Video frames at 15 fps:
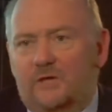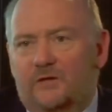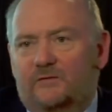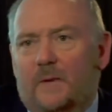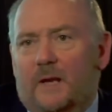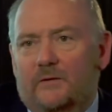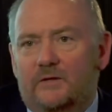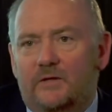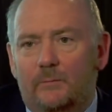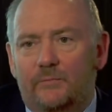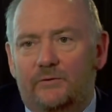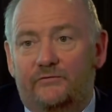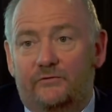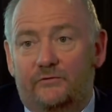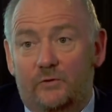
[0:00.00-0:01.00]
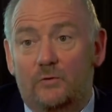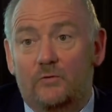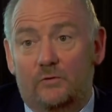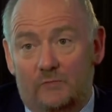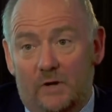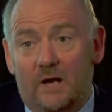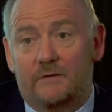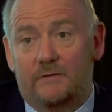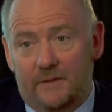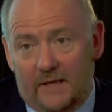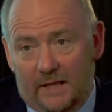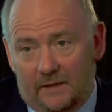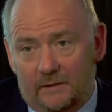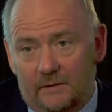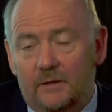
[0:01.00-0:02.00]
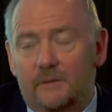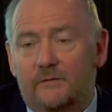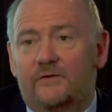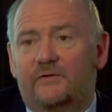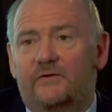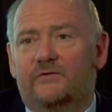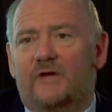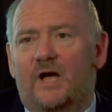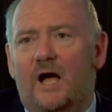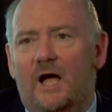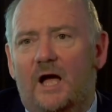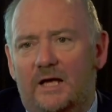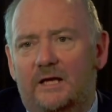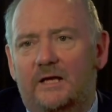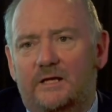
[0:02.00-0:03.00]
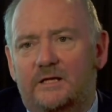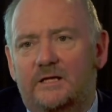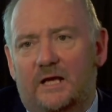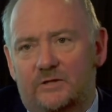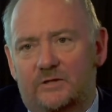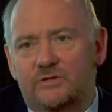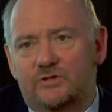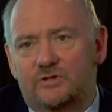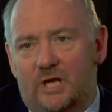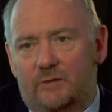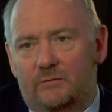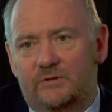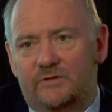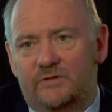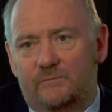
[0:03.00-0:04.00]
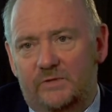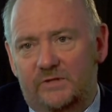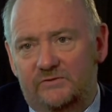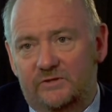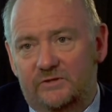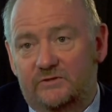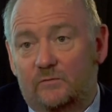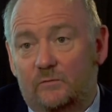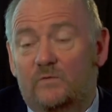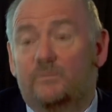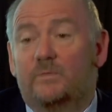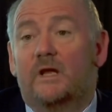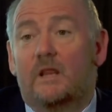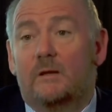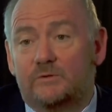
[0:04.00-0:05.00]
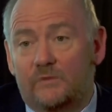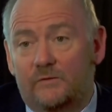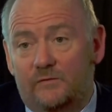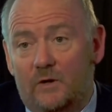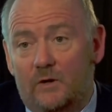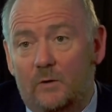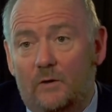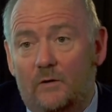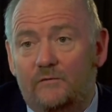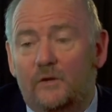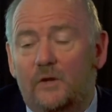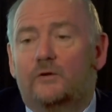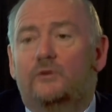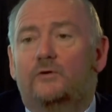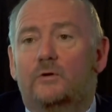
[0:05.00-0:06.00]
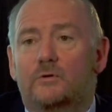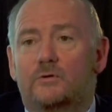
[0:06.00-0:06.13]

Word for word: transforming the balance sheet when he took over 11 years ago. Named one of the world's best performing CEOs